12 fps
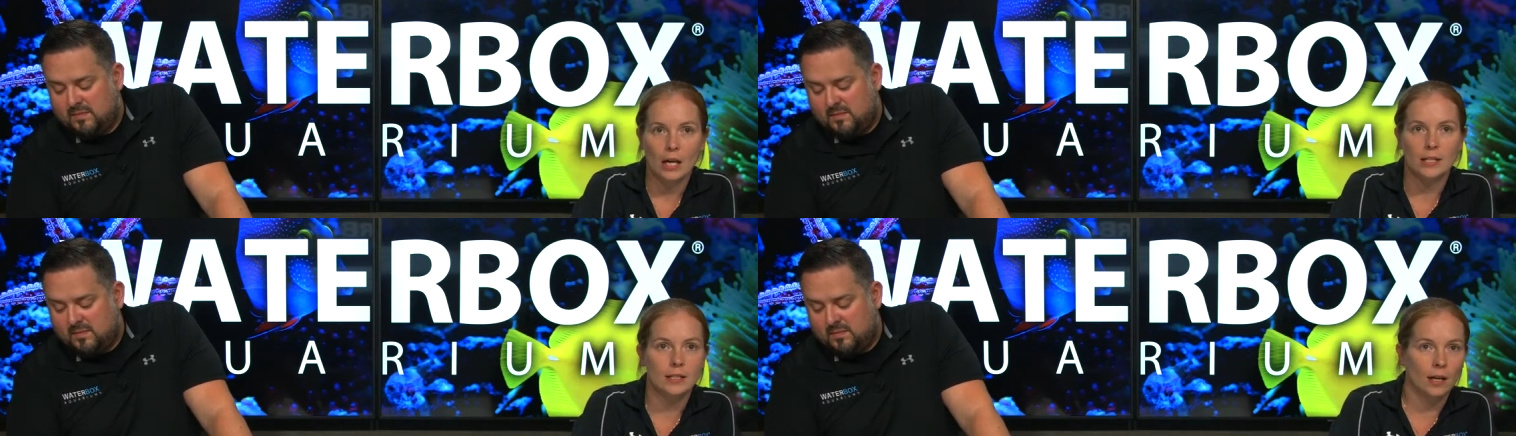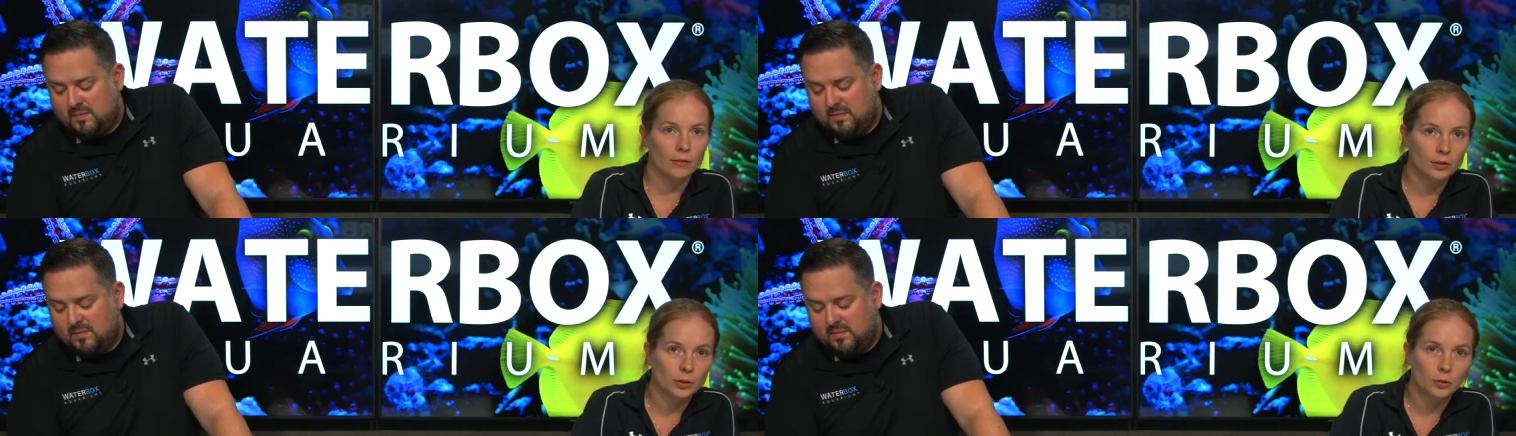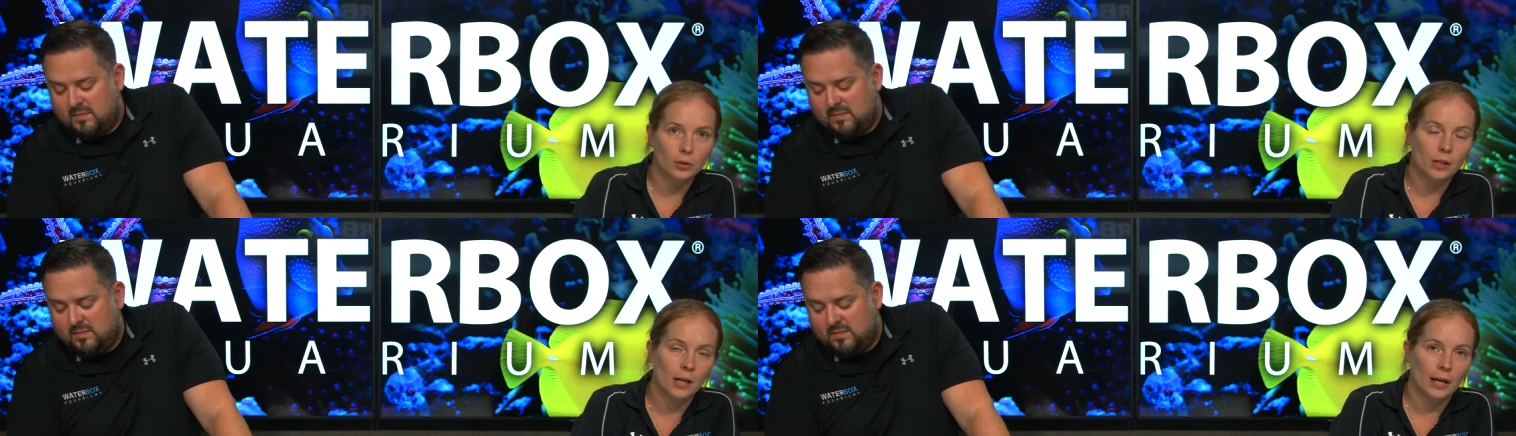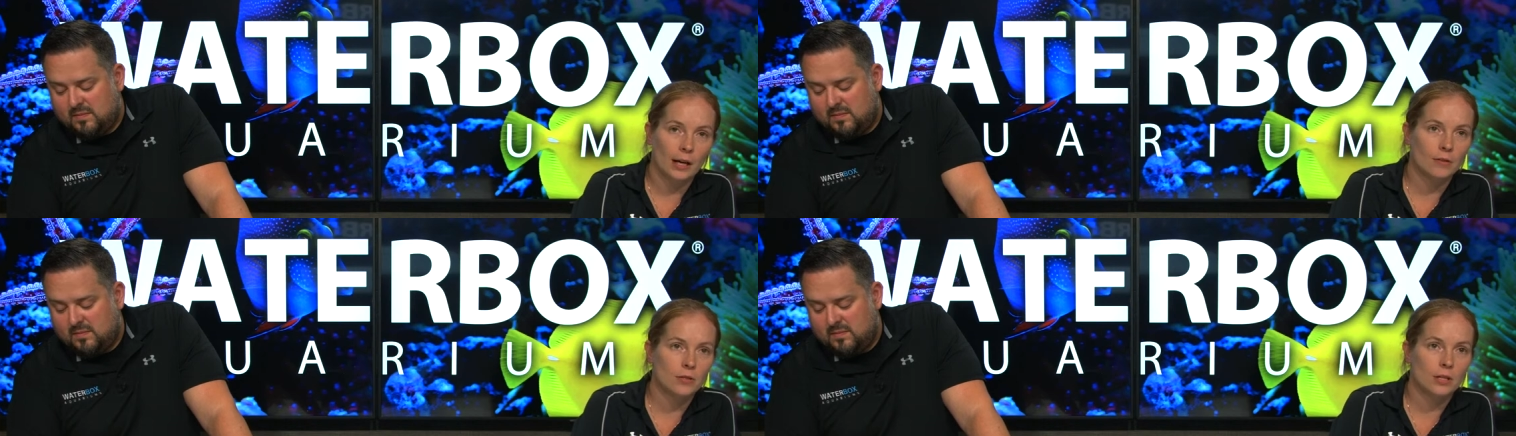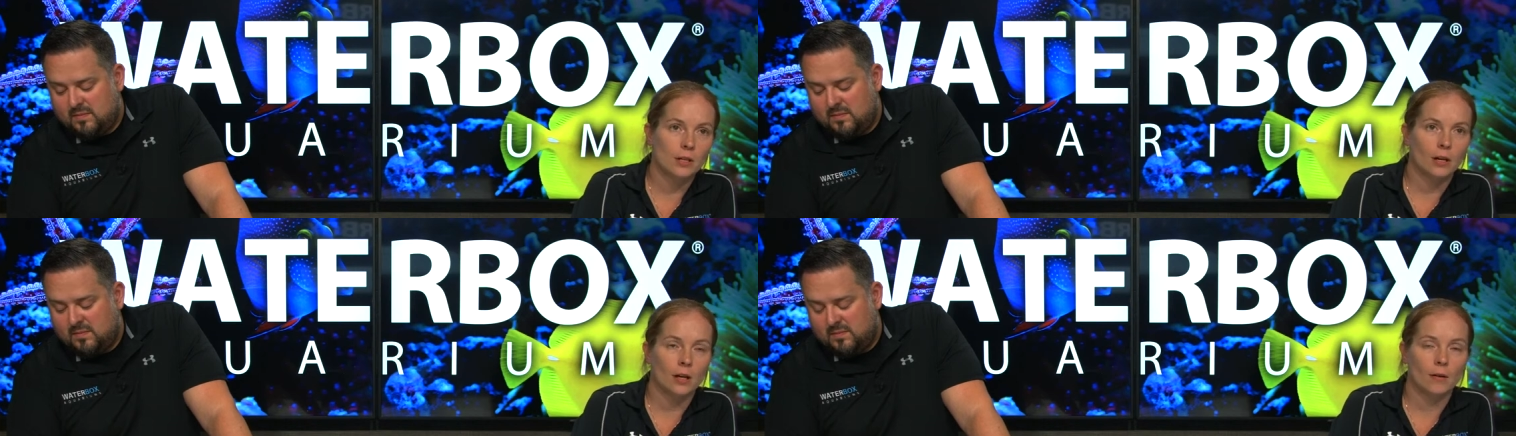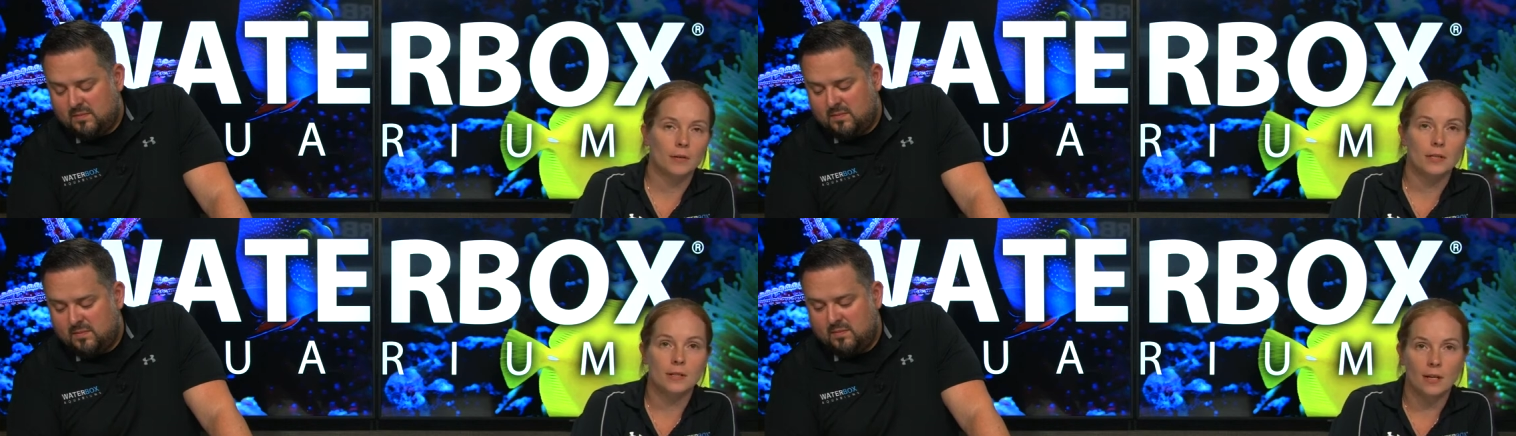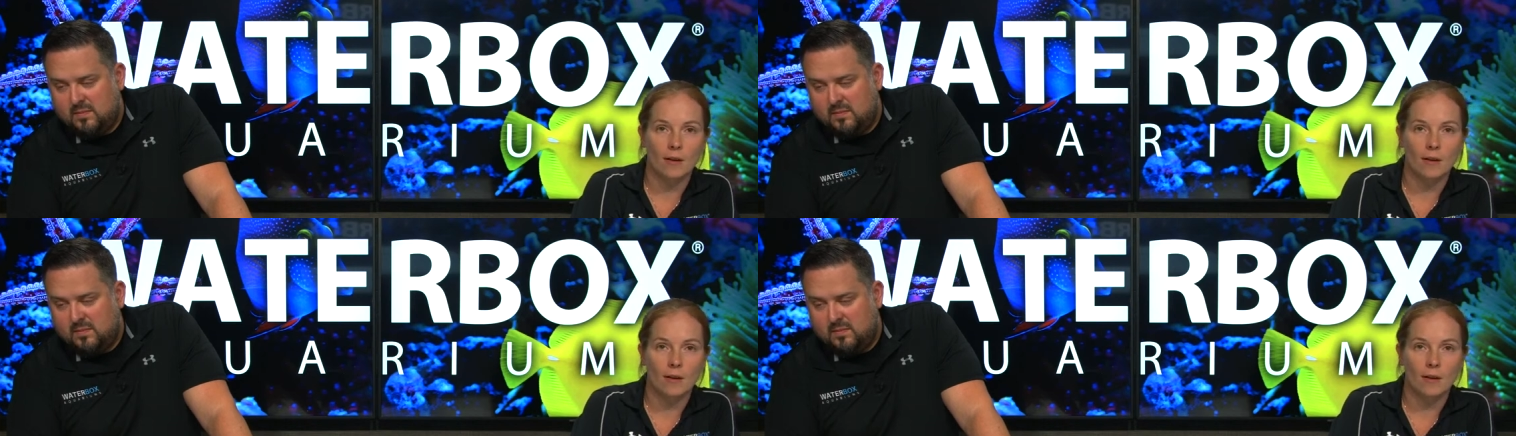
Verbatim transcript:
Speaker 1: It's not real coralline algae. Uh, it does